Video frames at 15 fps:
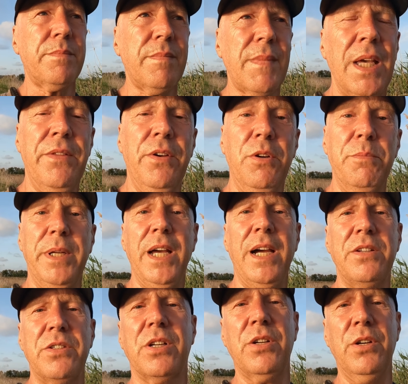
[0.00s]
I thought it'd be
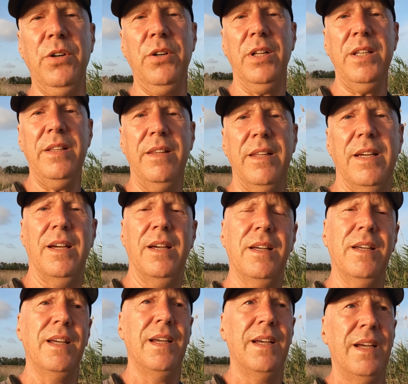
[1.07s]
nice to call in there.
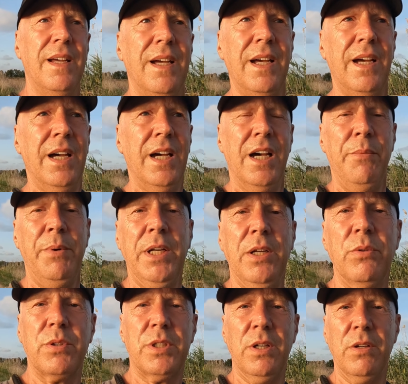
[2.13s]
And when
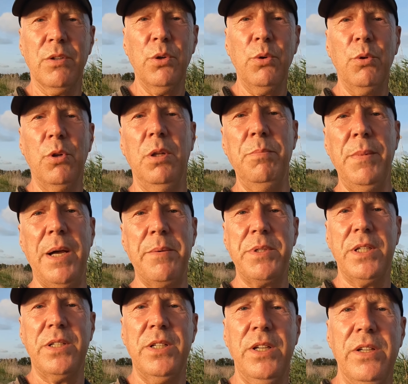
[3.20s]
I looked on Google
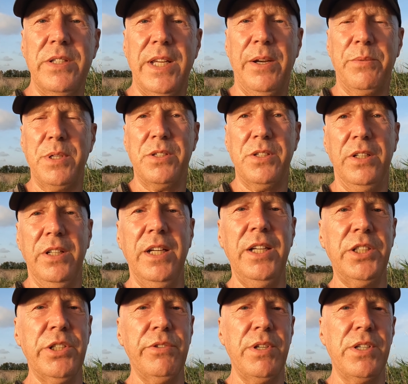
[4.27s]
Maps, it turns out it's a
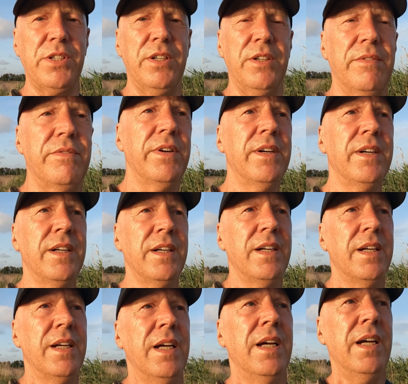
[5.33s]
nature reserve.
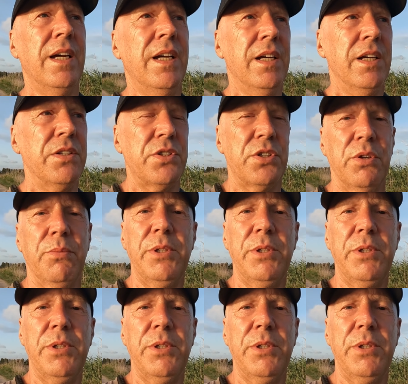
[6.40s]
And so